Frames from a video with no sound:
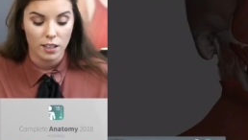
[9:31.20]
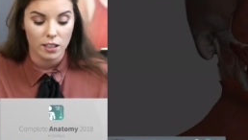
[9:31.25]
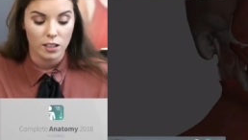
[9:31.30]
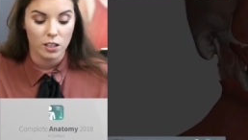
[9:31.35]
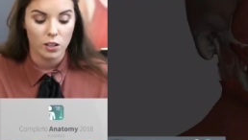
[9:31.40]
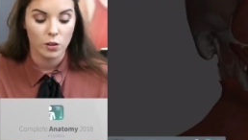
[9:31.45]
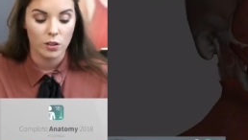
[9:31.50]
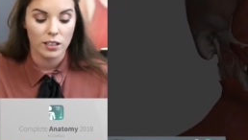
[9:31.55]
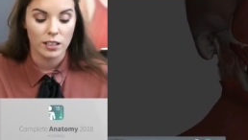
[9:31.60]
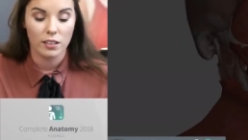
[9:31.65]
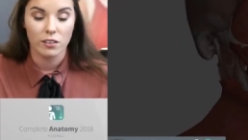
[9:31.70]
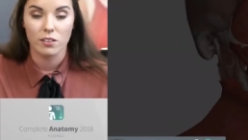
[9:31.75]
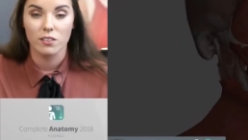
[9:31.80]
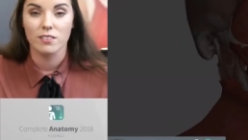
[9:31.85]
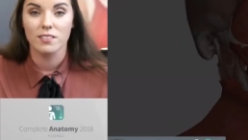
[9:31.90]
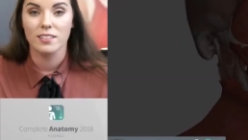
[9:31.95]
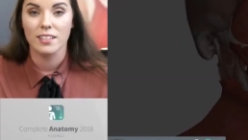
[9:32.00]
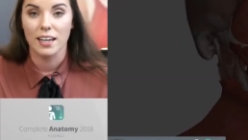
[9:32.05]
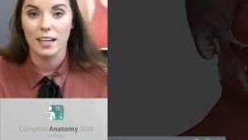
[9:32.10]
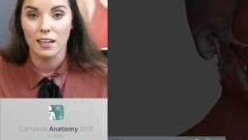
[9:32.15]
You can either
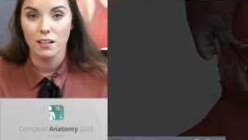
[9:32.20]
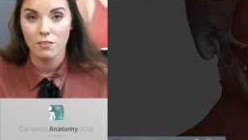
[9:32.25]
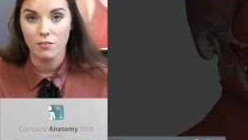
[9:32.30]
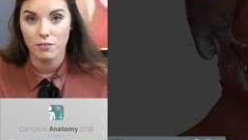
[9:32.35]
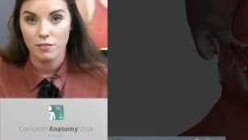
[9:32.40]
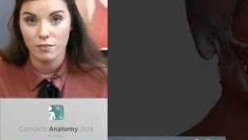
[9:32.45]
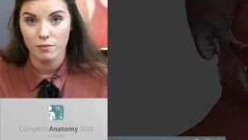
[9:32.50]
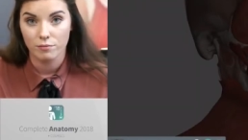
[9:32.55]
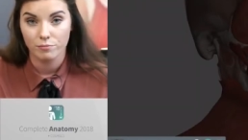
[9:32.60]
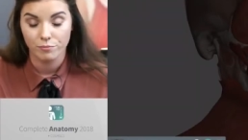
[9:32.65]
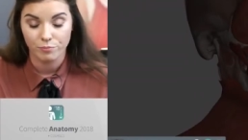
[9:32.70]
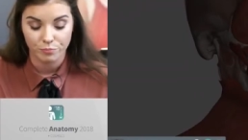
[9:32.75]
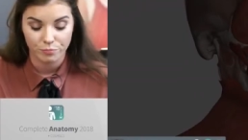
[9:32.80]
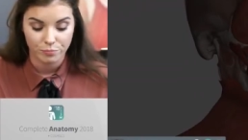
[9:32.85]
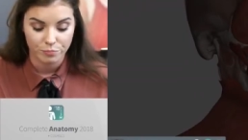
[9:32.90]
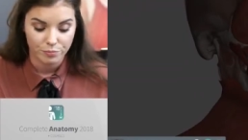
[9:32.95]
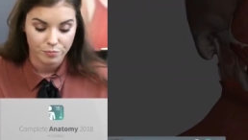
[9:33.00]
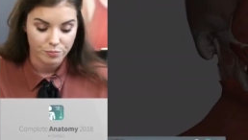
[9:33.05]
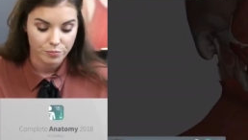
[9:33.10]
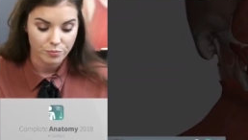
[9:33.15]
save
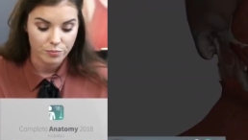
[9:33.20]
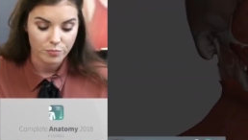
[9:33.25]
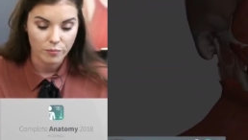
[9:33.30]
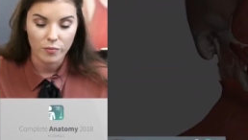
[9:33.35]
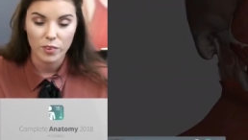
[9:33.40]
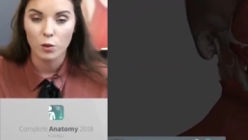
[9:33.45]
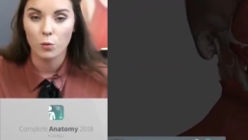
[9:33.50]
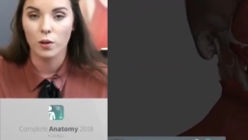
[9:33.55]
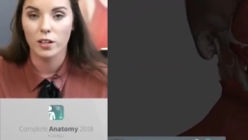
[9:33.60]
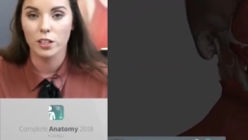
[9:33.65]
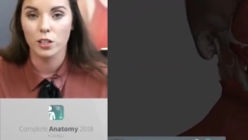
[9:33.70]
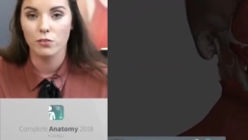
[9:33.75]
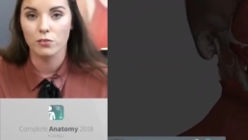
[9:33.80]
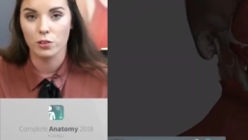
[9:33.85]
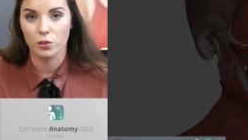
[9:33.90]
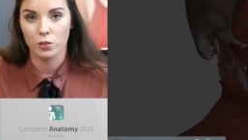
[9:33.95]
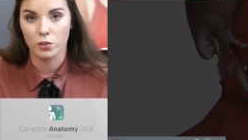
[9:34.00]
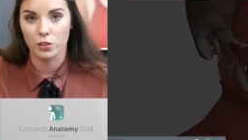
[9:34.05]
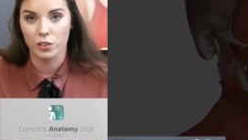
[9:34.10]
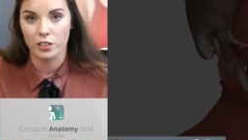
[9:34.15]
what you've
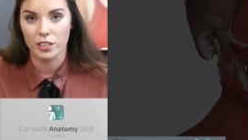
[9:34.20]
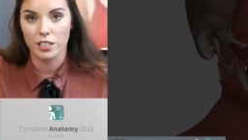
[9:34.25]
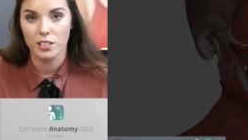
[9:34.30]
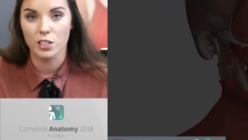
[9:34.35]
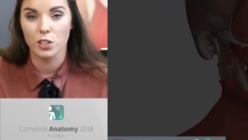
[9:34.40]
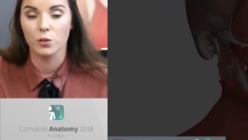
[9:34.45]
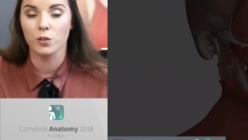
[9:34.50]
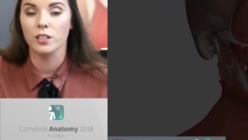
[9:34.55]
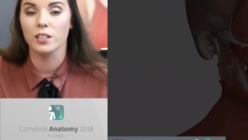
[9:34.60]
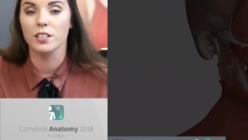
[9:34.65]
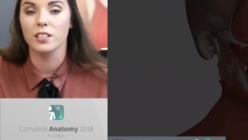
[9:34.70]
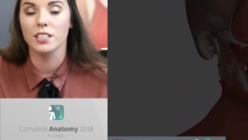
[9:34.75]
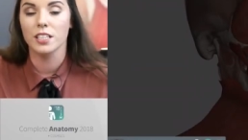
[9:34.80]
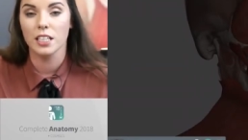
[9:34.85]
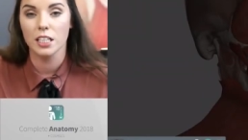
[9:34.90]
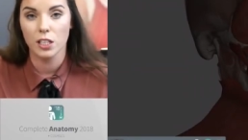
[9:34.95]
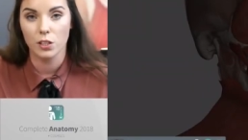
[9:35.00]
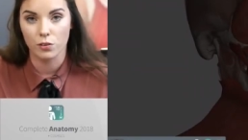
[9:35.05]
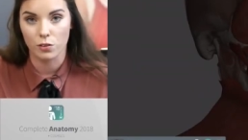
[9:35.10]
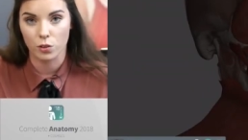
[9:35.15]
recorded, you can
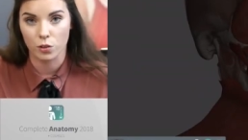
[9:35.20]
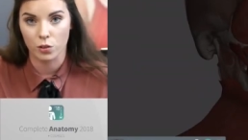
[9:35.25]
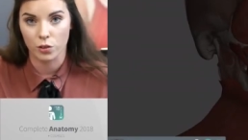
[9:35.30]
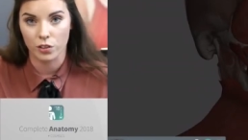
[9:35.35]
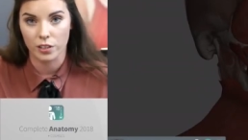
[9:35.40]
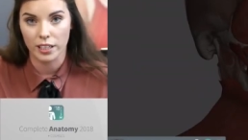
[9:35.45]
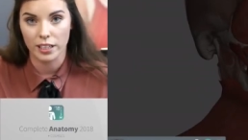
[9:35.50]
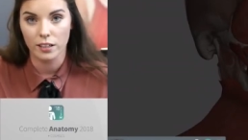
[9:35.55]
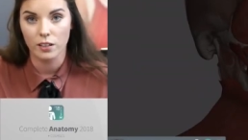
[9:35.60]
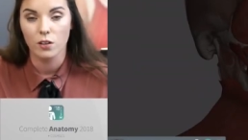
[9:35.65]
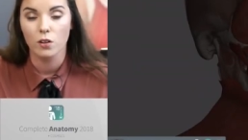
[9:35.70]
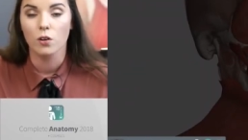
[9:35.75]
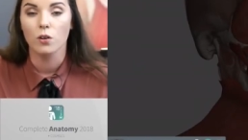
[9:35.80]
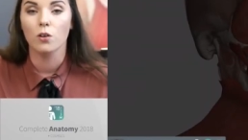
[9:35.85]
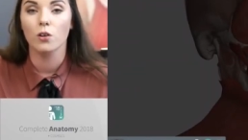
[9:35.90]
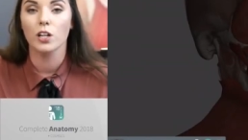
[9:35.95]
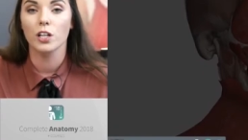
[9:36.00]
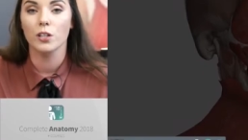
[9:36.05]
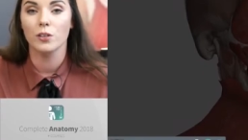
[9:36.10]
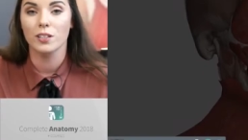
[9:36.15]
continue recording
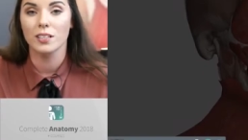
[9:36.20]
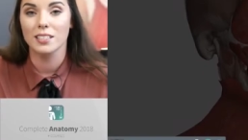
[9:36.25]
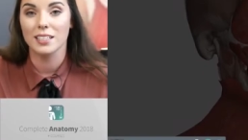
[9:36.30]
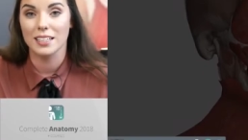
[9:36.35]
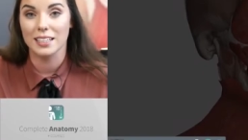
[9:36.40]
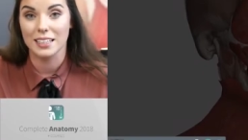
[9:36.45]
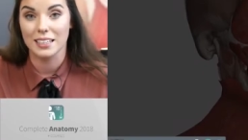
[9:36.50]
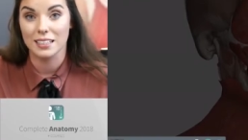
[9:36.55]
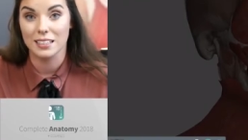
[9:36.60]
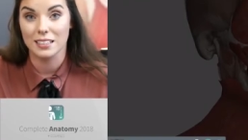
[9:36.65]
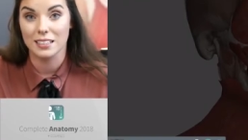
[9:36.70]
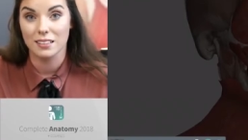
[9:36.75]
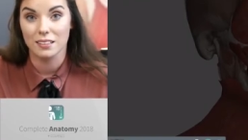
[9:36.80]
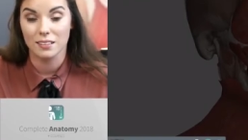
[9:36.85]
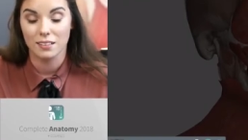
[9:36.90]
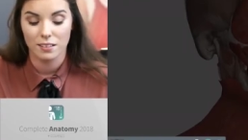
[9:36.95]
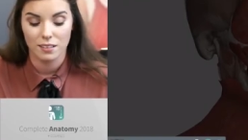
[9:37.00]
or you can delete.